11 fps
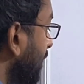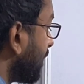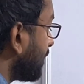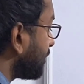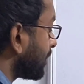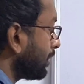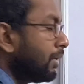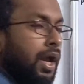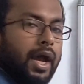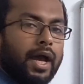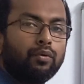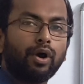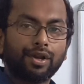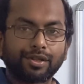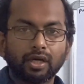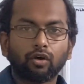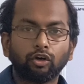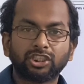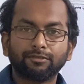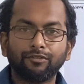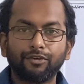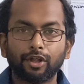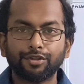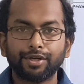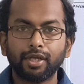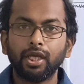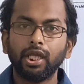inside a system. And what is the concept of velocity?